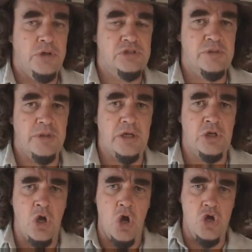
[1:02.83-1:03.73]
Put in some of
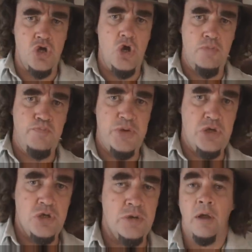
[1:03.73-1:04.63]
that
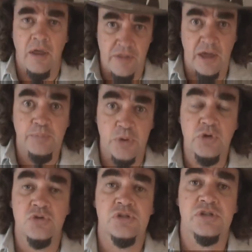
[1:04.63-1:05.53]
AMP, and that
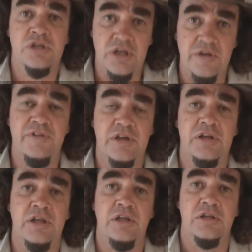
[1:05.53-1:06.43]
produces significant